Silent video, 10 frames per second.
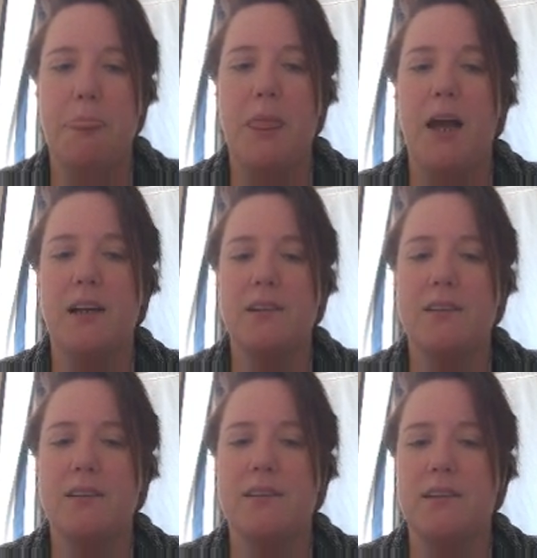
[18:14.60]
And is
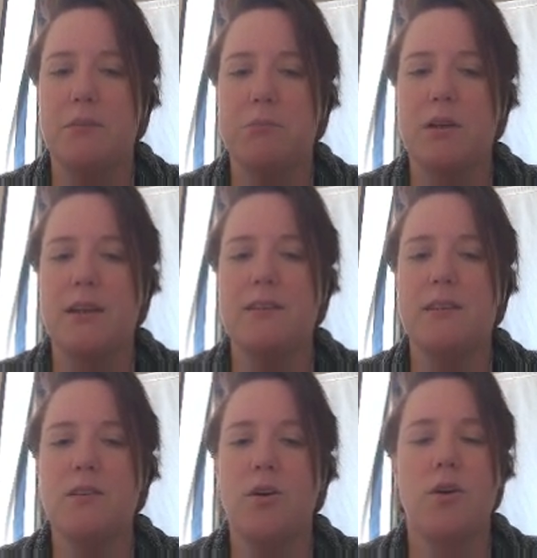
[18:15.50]
this in the
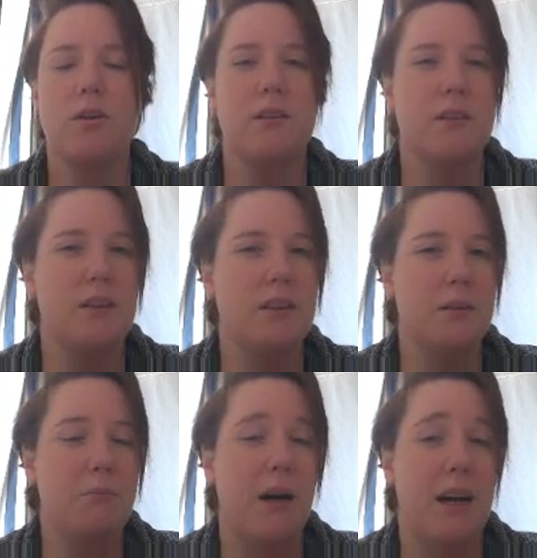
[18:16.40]
present or is it in
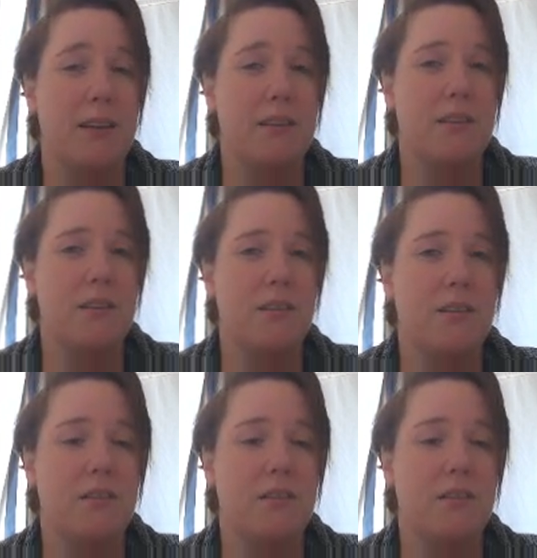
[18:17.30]
the past?